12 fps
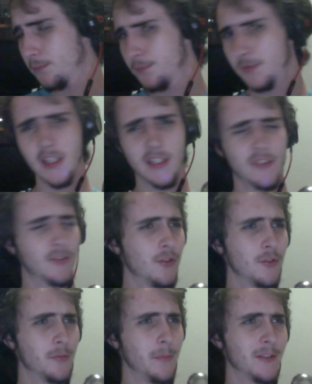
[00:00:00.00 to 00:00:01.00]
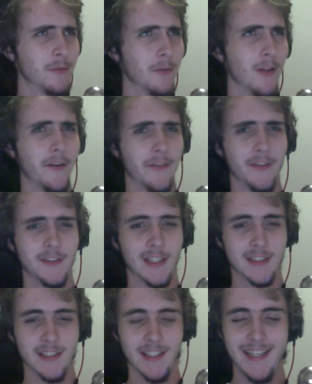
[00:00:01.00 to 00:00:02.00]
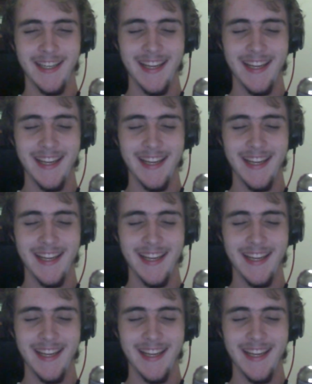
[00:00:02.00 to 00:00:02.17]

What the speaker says: Jack introduced me to a lot of things actually.